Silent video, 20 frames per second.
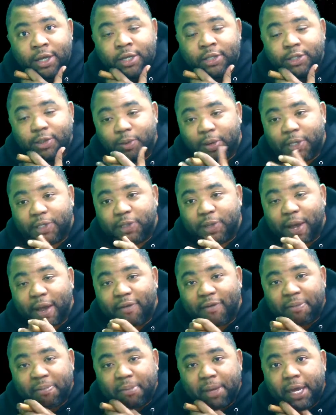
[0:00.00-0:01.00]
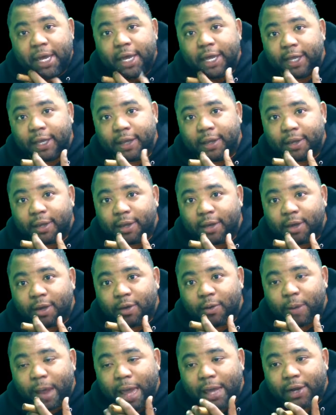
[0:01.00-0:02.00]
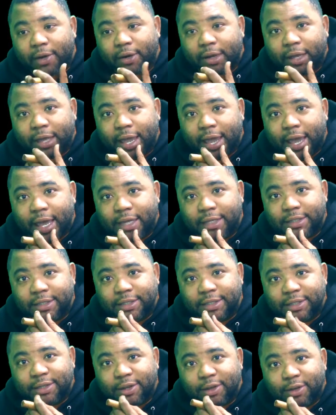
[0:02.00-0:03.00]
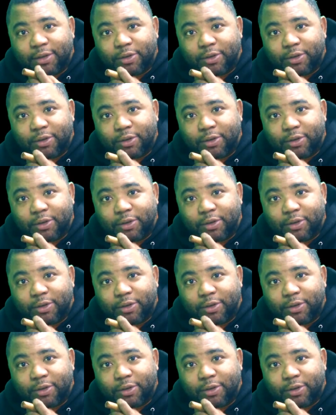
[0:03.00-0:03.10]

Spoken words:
So we're driving back, ran out of gas,